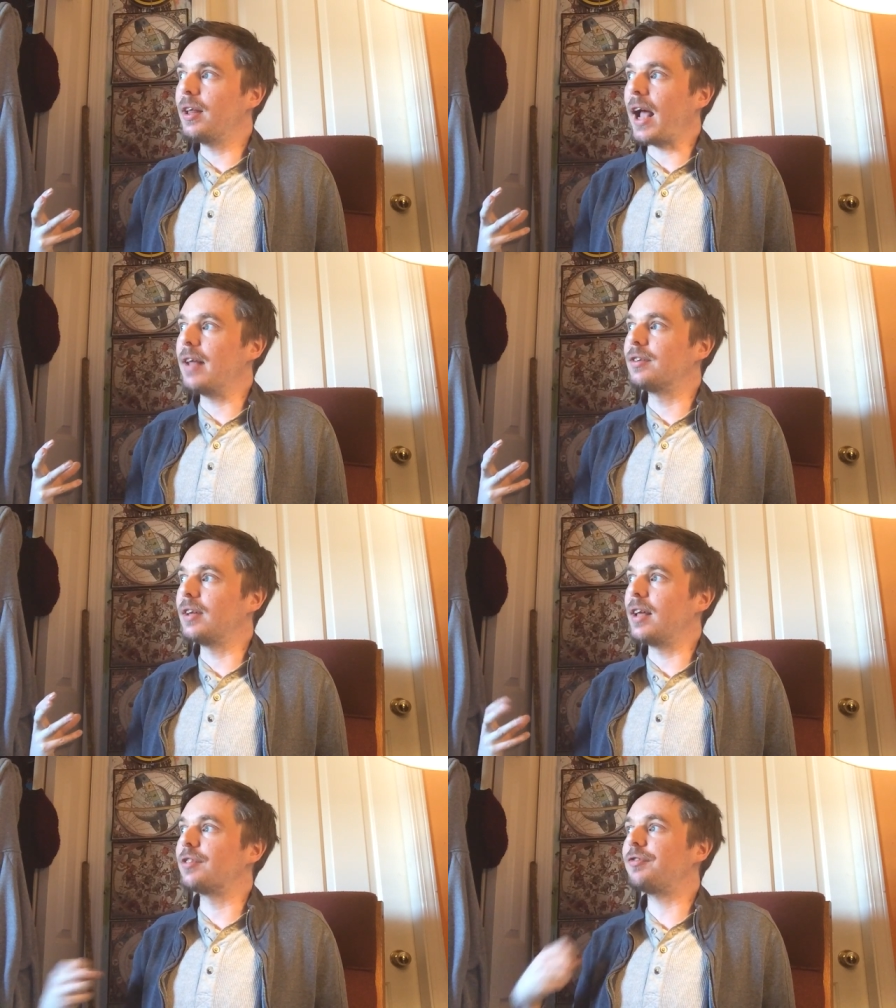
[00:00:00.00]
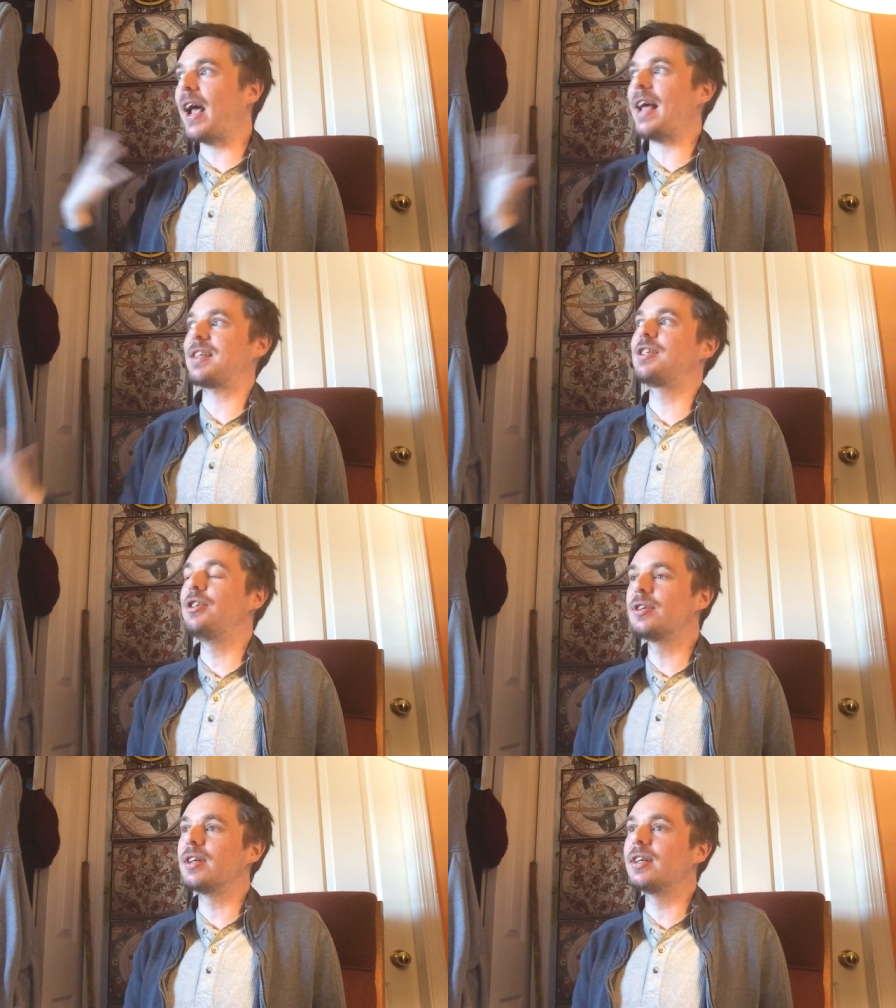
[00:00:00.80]
as as fast as
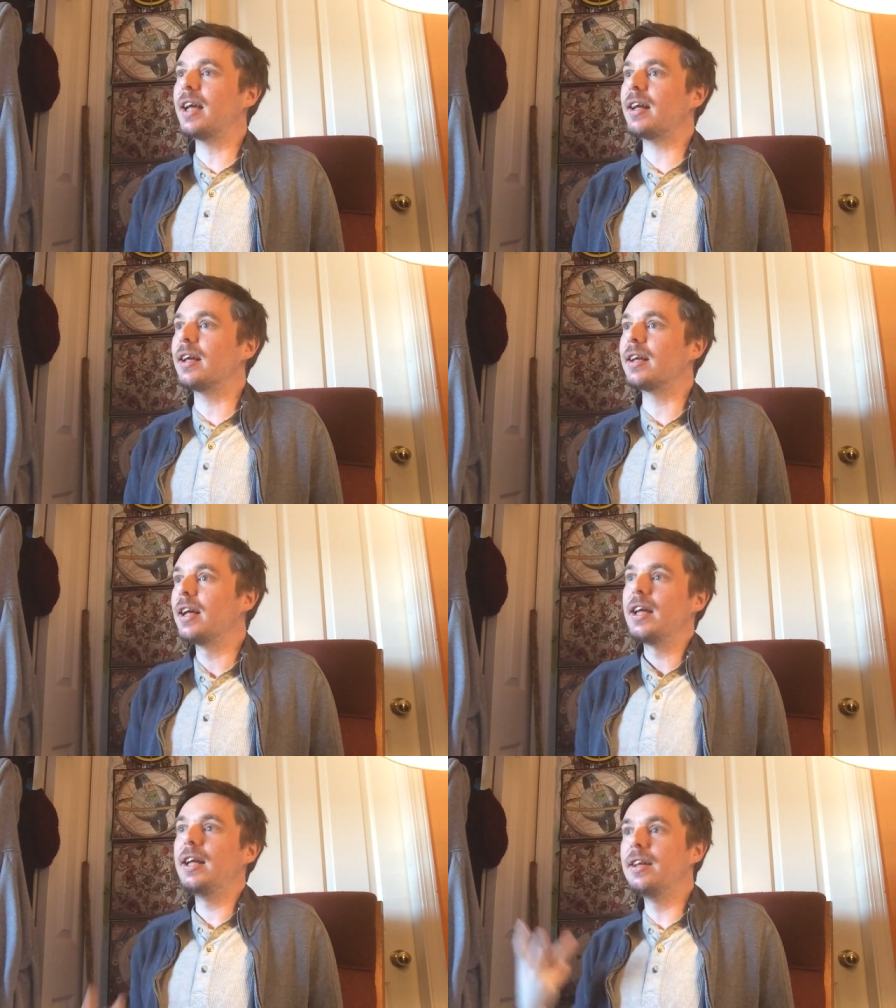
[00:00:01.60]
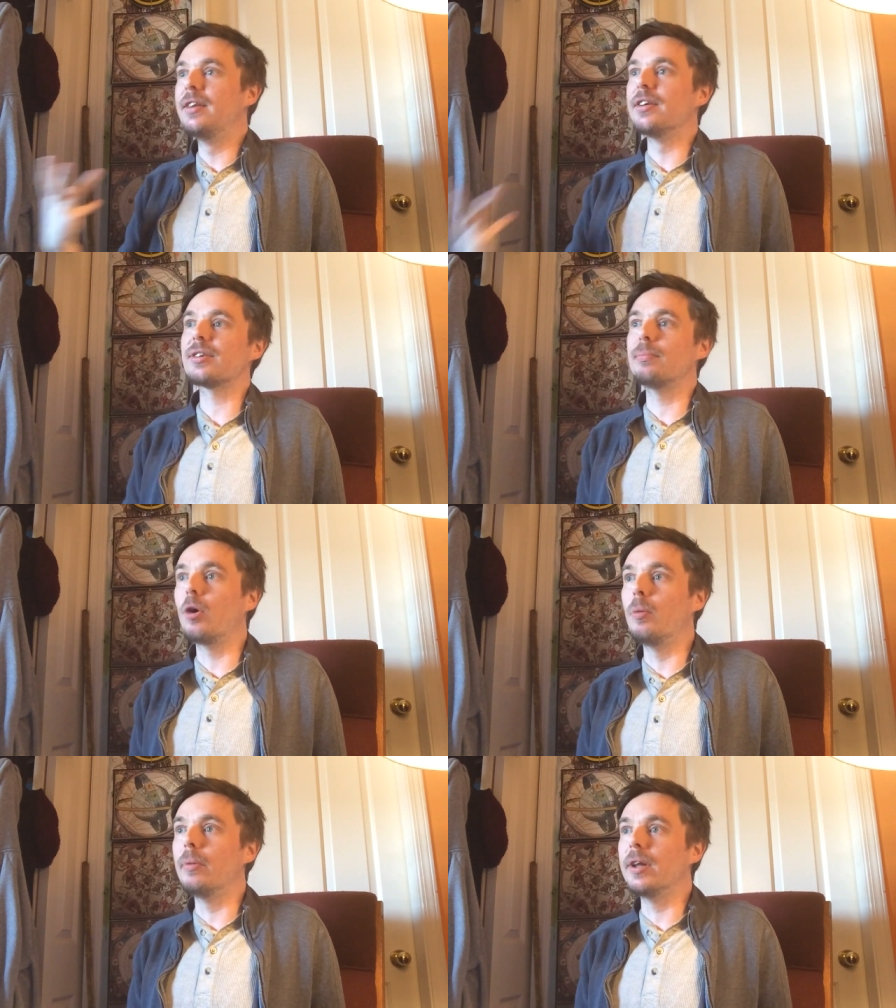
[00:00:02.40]
you can get it in this
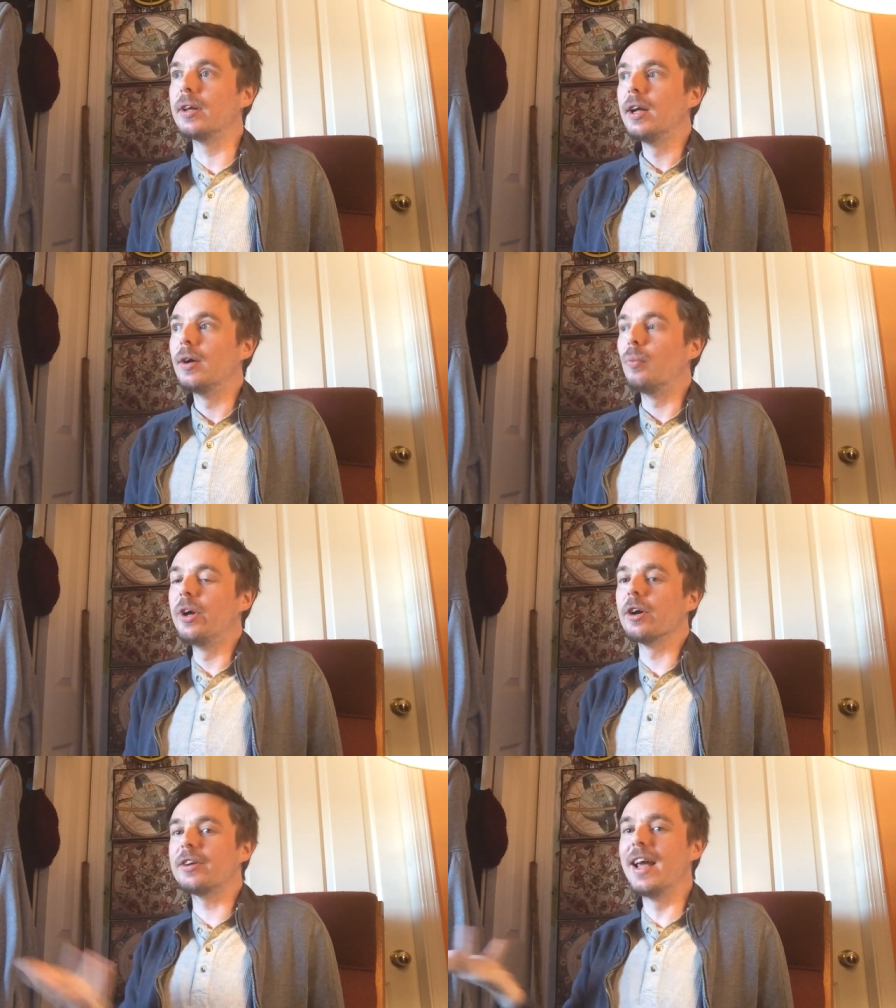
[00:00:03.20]
moment winner